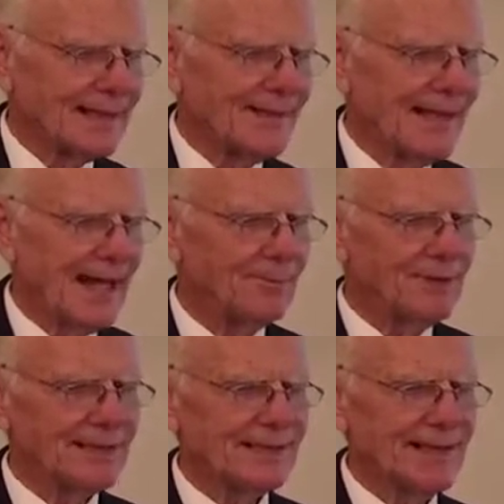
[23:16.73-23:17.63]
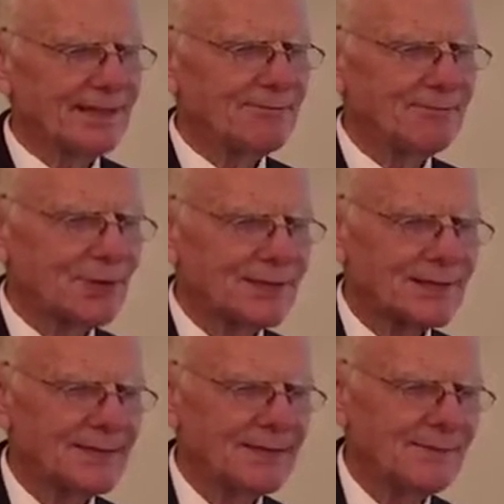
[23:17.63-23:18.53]
That which gave force
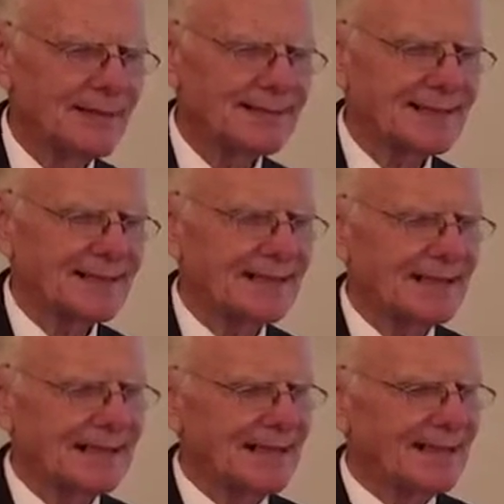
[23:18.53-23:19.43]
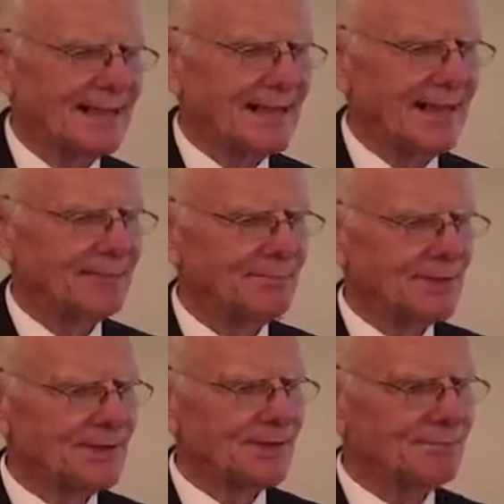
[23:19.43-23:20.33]
to the message and
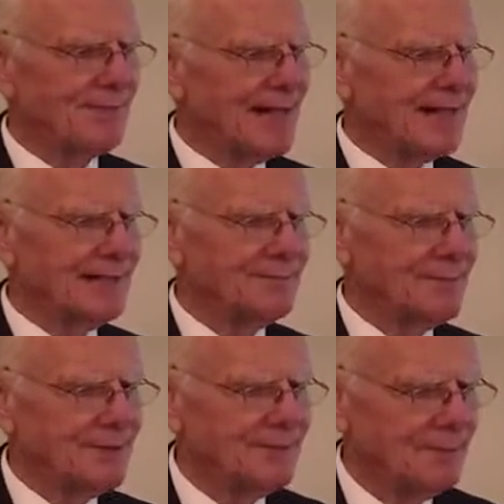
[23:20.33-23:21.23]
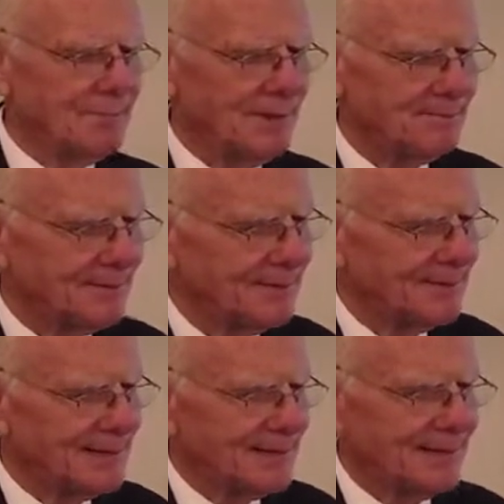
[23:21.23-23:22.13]
most mightily moved the
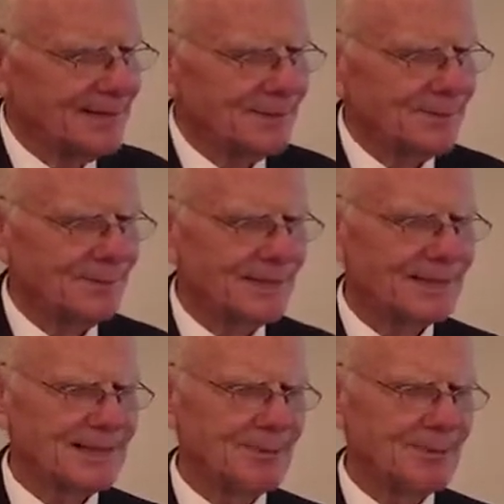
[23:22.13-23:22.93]
people was the